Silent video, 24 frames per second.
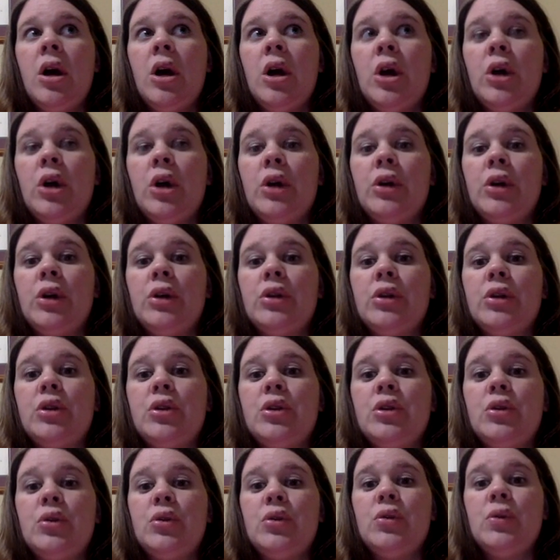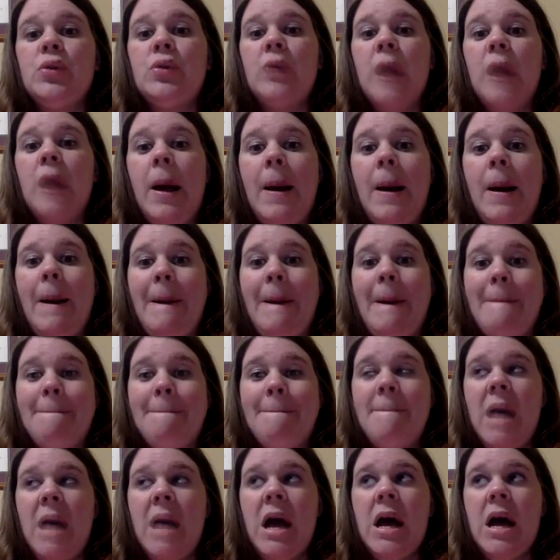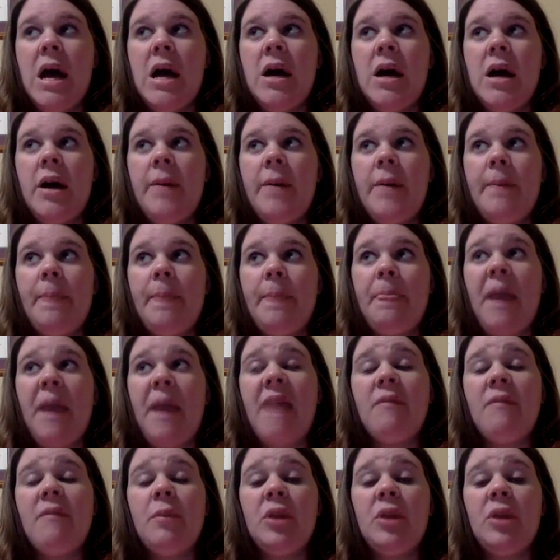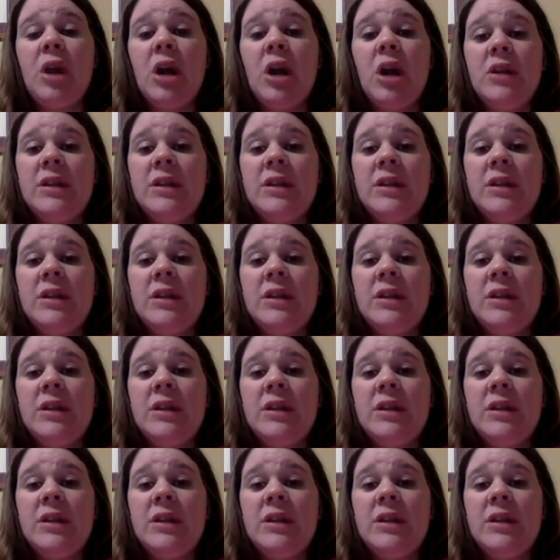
her to come. I haven't put the car